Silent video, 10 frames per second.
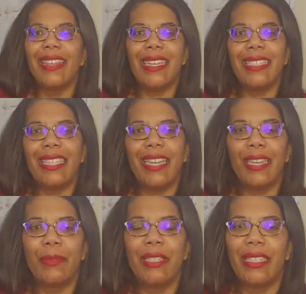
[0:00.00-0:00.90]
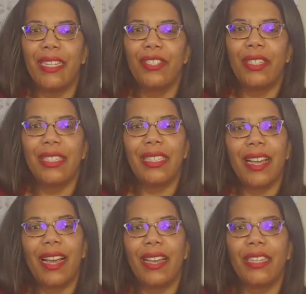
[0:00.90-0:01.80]
They say imitation is the
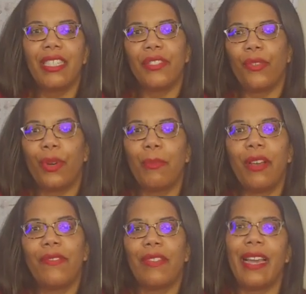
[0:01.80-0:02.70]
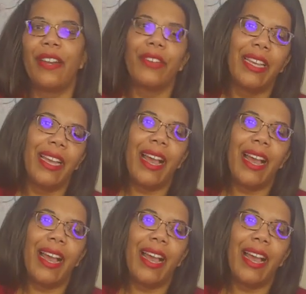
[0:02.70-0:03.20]
highest form of flattery.